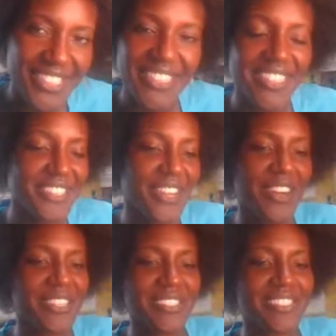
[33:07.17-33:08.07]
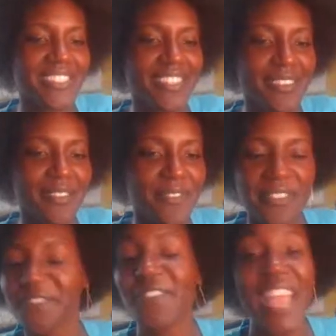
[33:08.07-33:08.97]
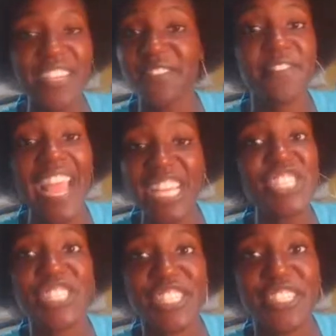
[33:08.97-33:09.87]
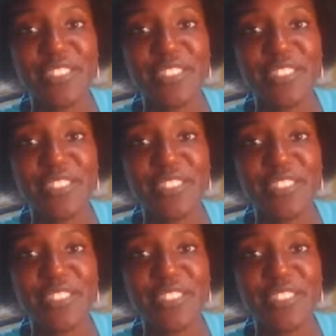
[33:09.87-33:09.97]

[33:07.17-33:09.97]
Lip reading: she caused fashion